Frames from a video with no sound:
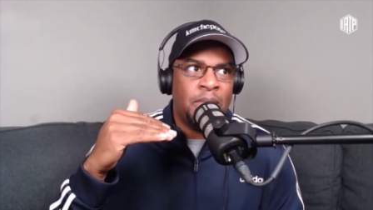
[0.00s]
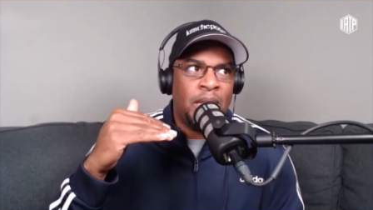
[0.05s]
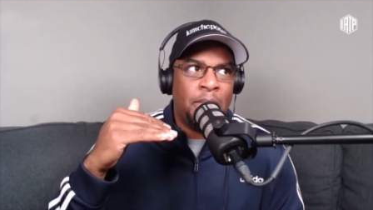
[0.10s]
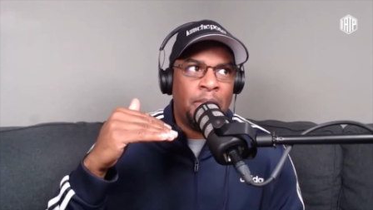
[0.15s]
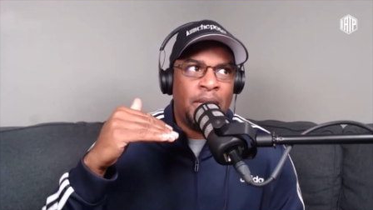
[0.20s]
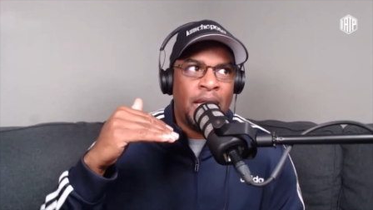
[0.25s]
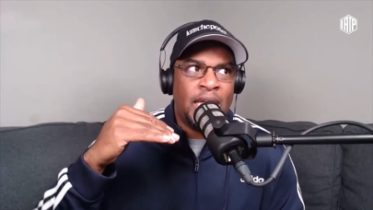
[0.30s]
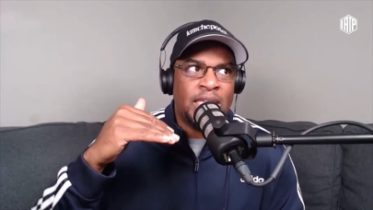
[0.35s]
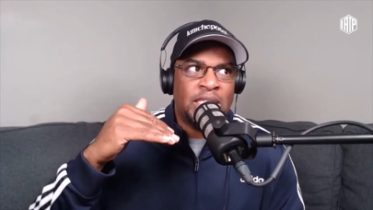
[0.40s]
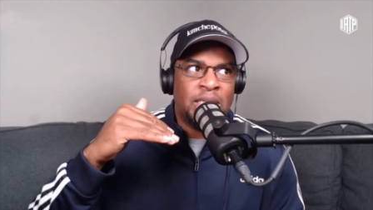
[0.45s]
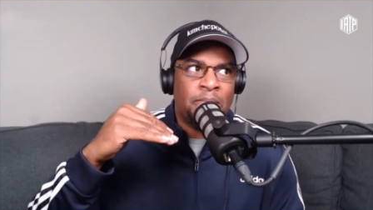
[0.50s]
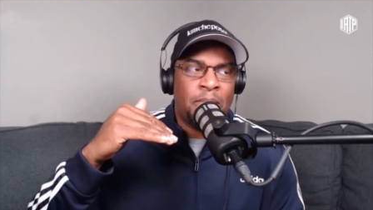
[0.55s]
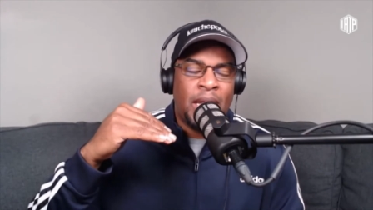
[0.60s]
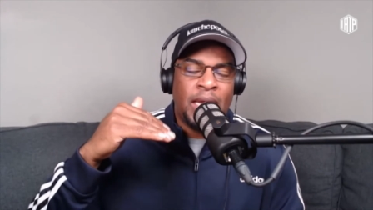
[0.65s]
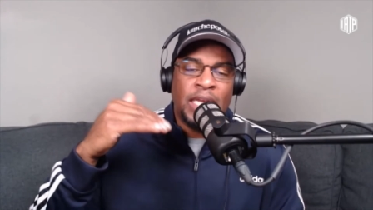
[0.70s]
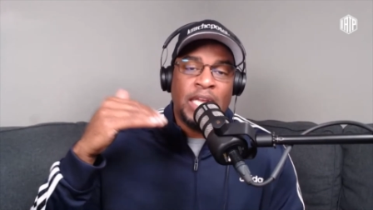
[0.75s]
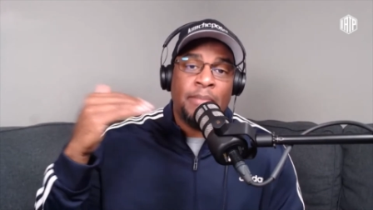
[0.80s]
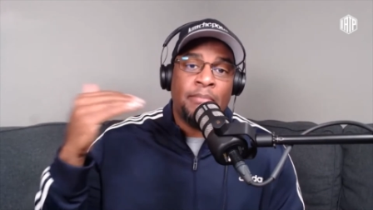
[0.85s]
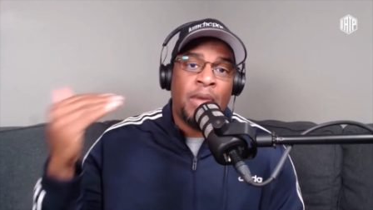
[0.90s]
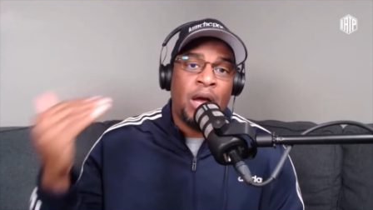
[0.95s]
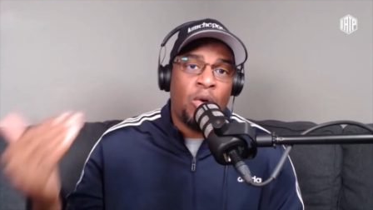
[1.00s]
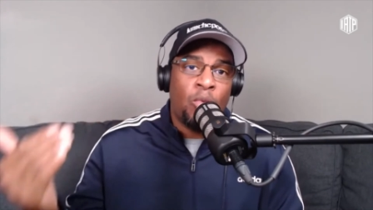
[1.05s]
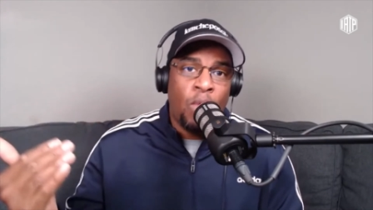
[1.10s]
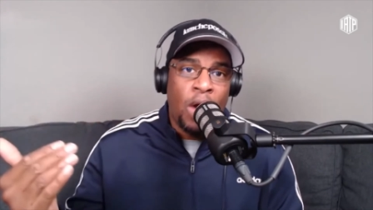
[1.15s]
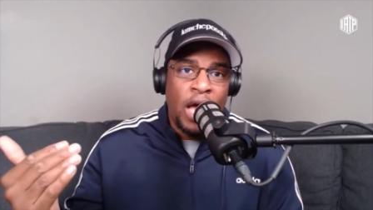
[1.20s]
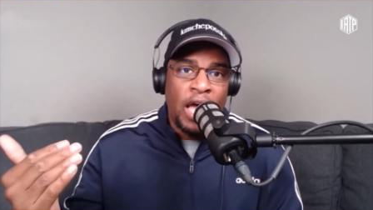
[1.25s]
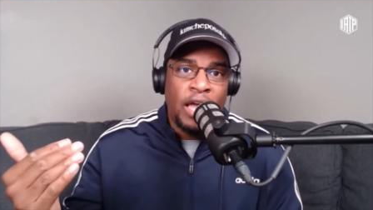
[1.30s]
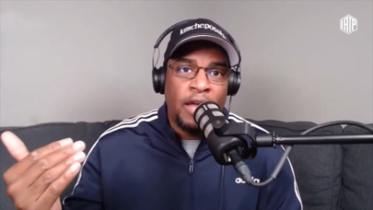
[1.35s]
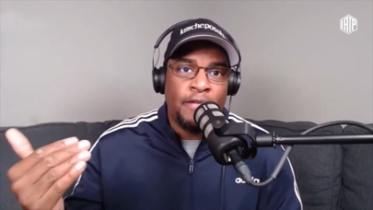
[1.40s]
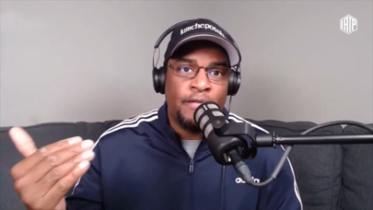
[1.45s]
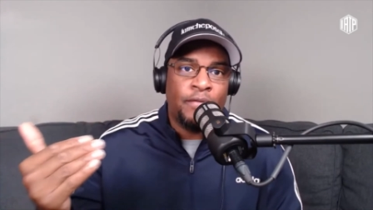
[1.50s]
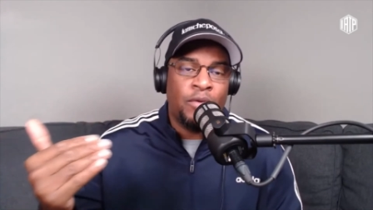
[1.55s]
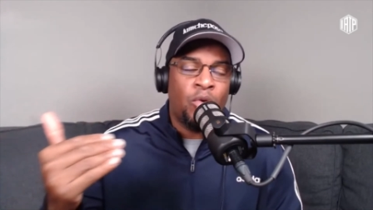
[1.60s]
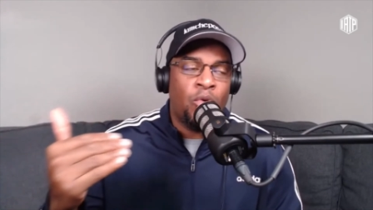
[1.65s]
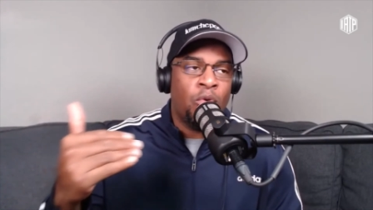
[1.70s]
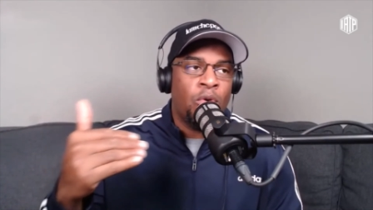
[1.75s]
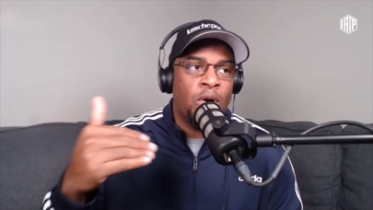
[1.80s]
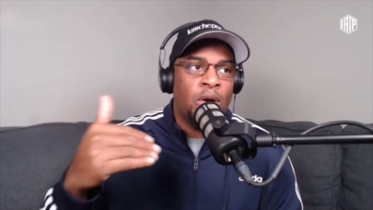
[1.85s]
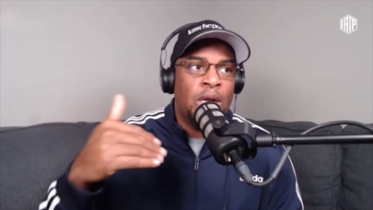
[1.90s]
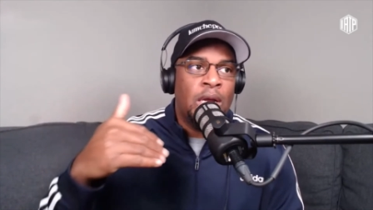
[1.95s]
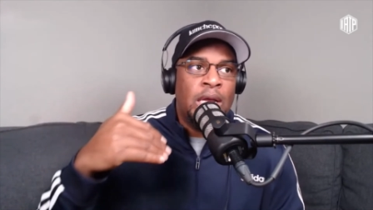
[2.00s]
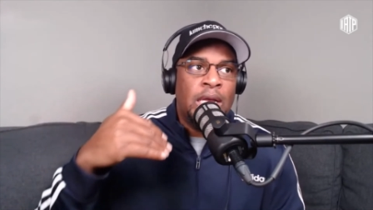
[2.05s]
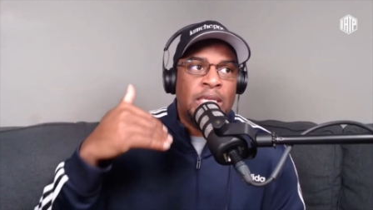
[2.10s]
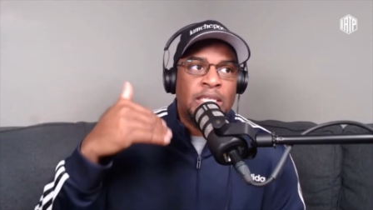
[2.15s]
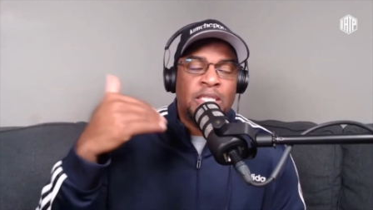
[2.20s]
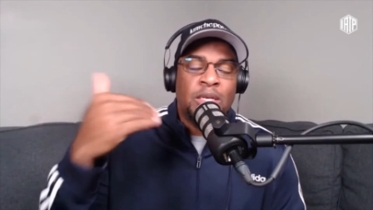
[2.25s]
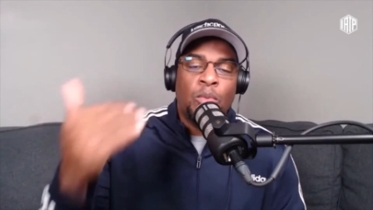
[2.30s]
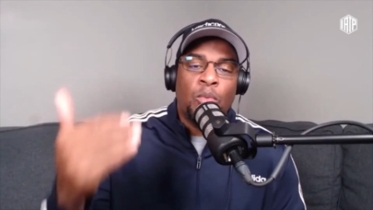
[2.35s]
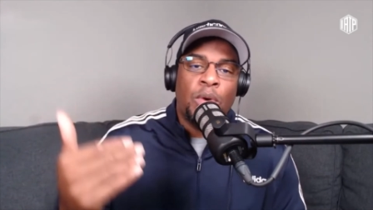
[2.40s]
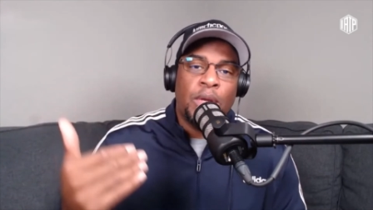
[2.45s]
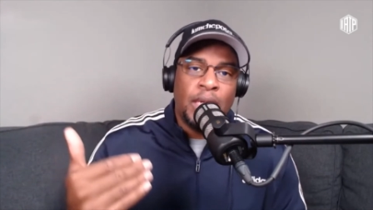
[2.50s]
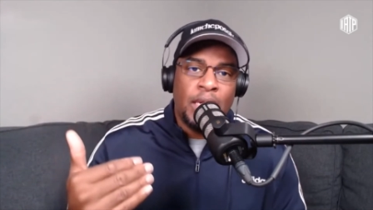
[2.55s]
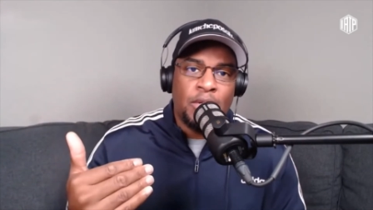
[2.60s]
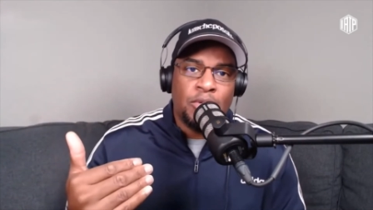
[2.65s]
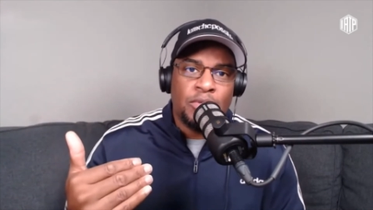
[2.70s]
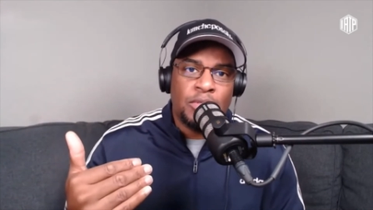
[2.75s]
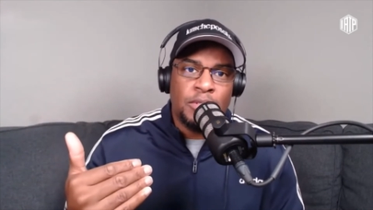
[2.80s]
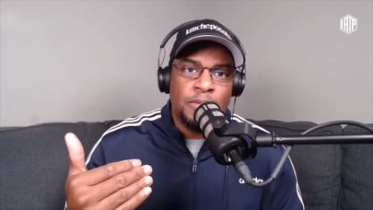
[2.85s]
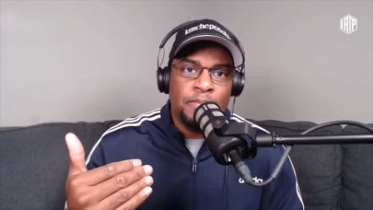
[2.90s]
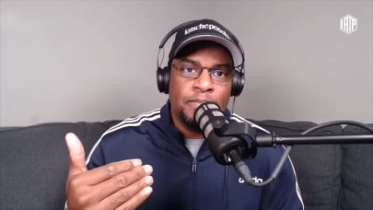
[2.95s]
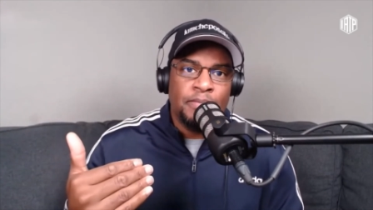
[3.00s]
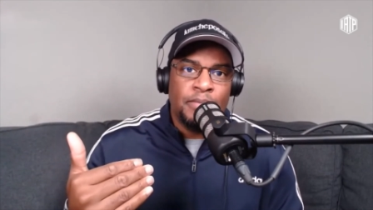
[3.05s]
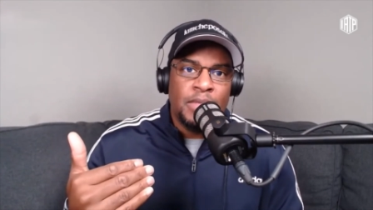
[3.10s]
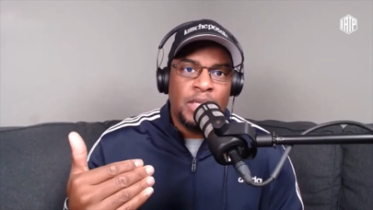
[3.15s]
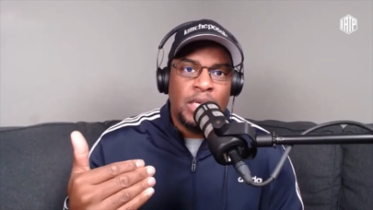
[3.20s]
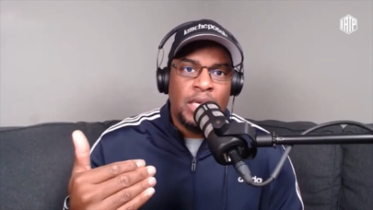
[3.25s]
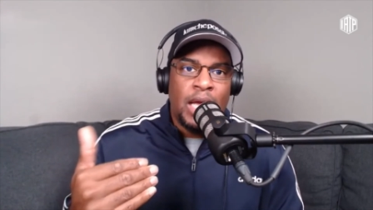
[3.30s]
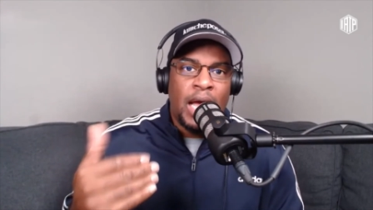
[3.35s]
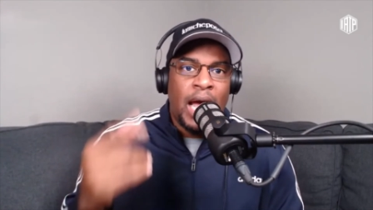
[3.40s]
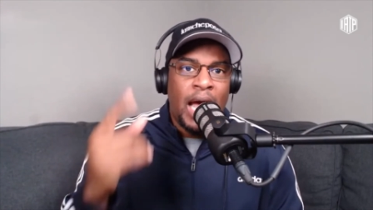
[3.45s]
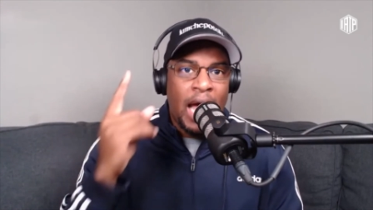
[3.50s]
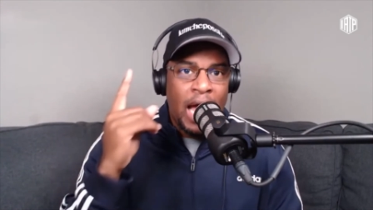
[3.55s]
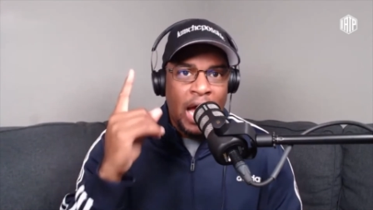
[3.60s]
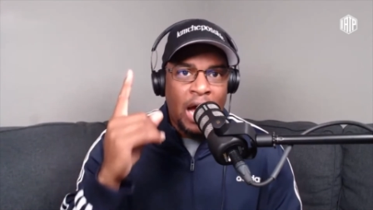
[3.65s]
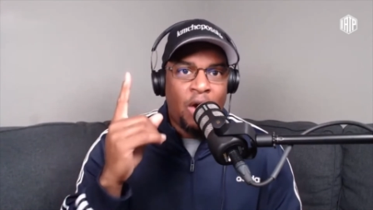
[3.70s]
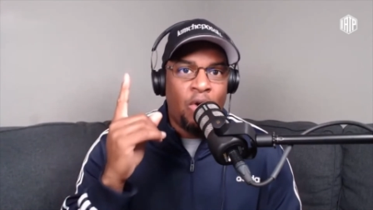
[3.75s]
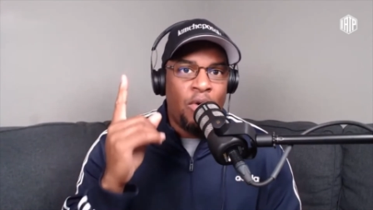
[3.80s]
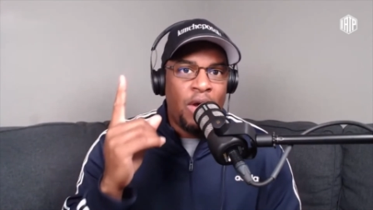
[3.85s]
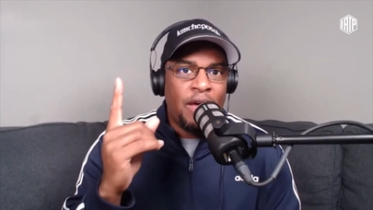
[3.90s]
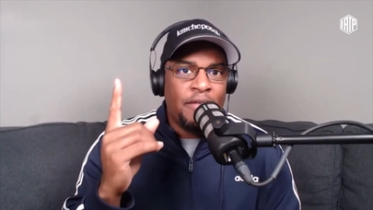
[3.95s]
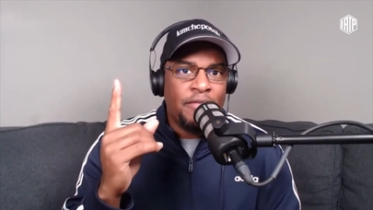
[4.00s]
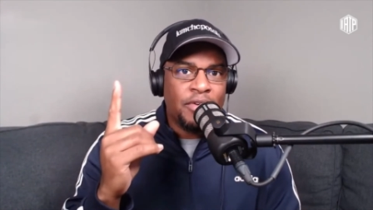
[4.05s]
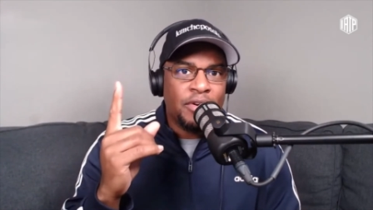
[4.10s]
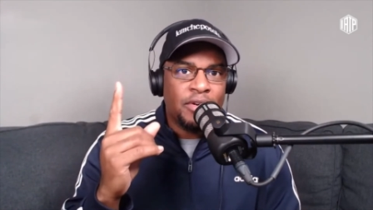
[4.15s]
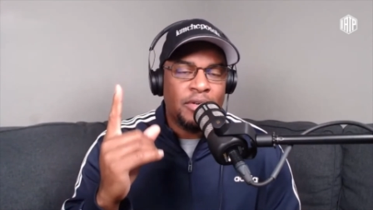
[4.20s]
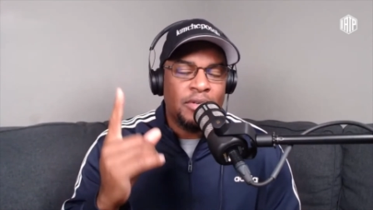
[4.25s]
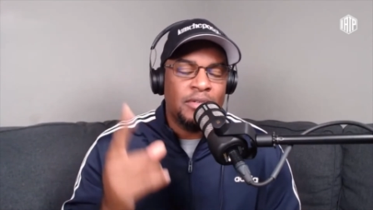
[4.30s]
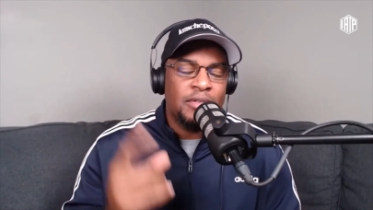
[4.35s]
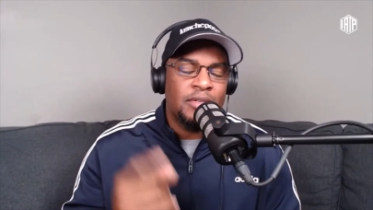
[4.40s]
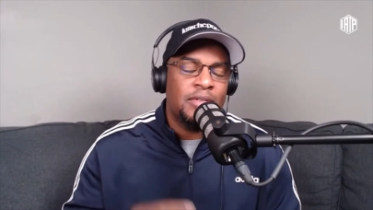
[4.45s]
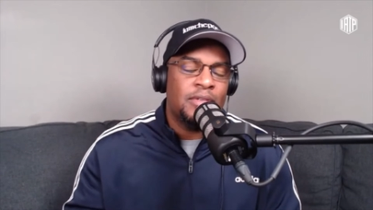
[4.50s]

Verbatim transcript: maybe as it might get my wife or someone else. However,